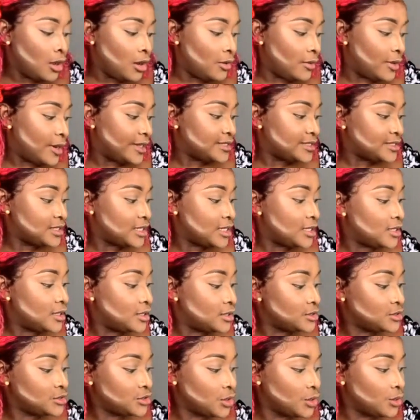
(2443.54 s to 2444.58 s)
All right,
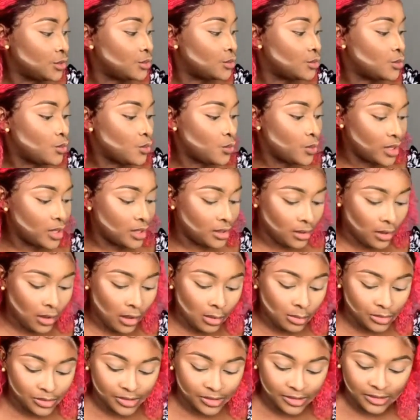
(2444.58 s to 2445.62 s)
so we are
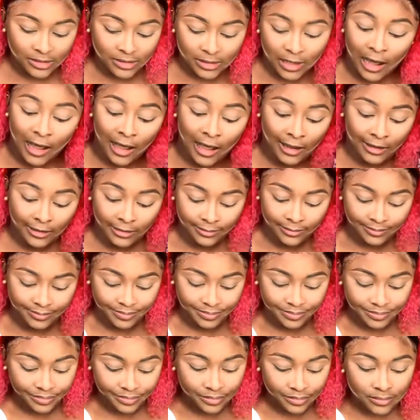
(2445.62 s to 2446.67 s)
almost done.
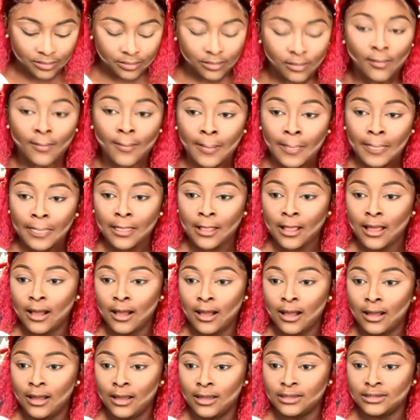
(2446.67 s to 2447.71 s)

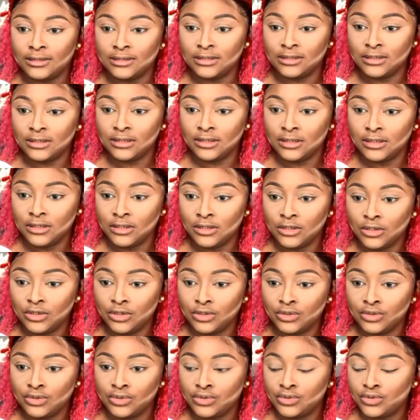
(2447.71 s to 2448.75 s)
And
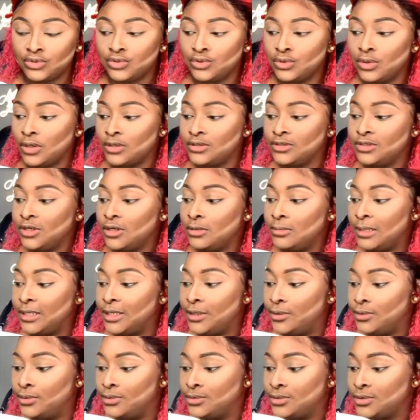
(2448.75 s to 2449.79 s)
to contour my
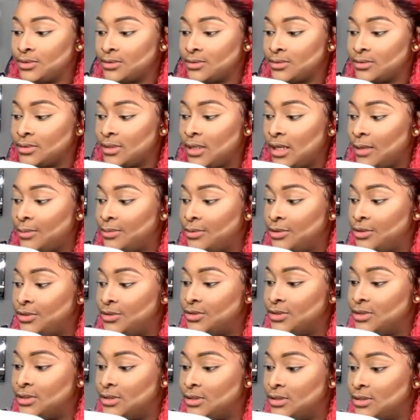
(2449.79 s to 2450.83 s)
nose, I'll be
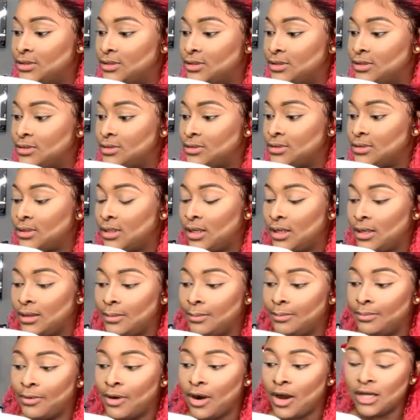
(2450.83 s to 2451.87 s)
using a
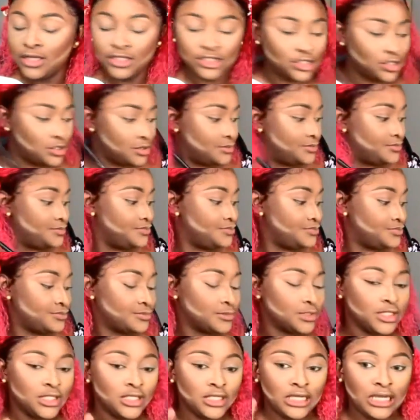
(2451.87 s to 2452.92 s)
brush.
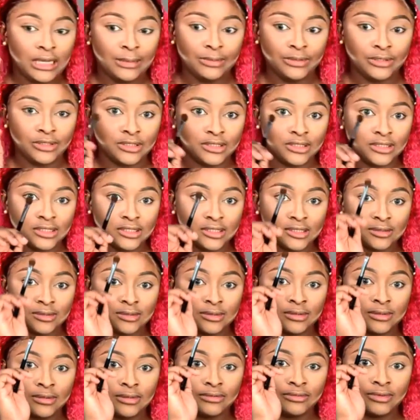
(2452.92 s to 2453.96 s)
I'll be using
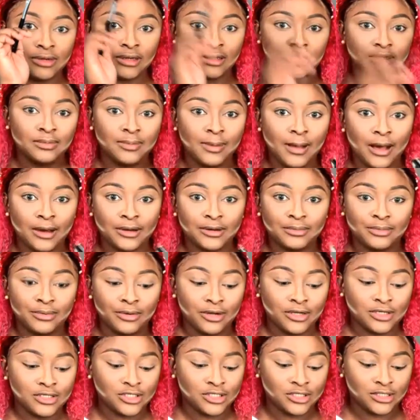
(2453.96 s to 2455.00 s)
this regular powder
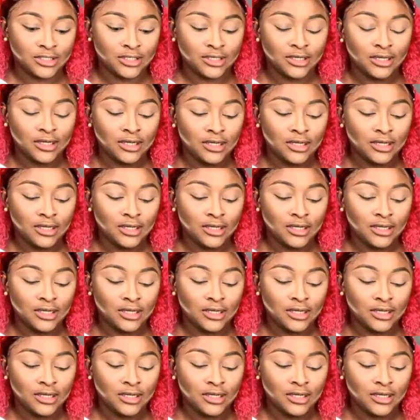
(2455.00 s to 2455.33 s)
brush,